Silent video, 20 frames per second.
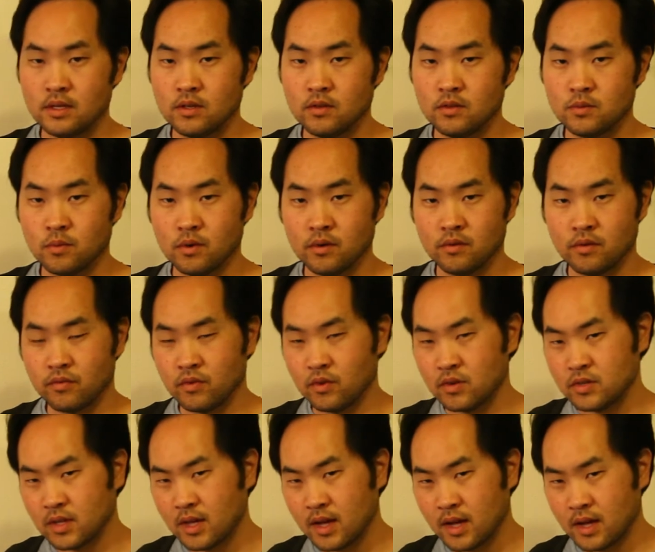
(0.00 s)
use more of the
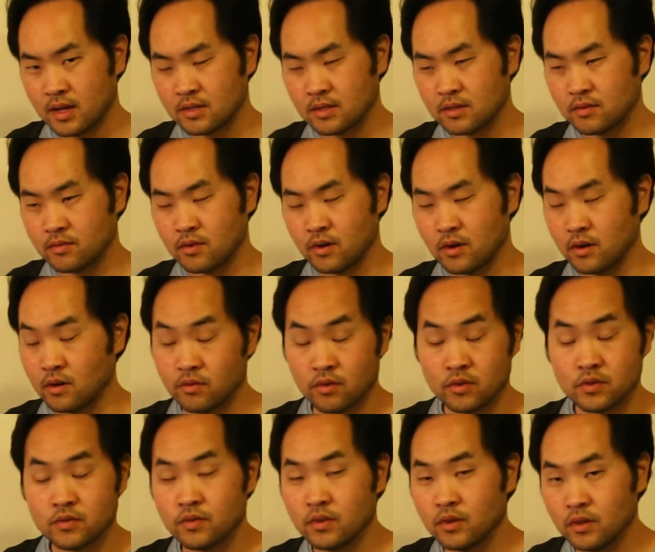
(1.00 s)
first cask or
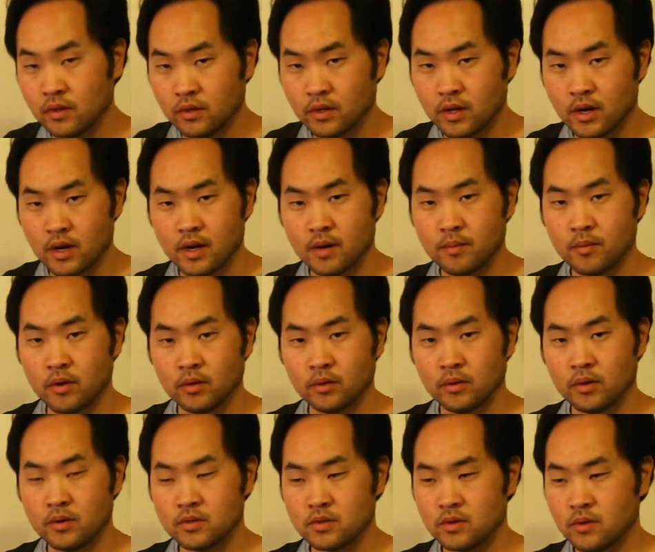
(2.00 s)
first fill
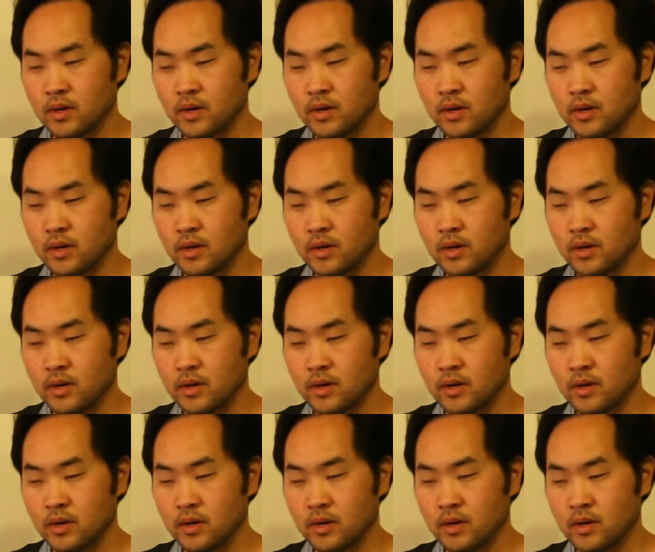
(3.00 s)
oloroso.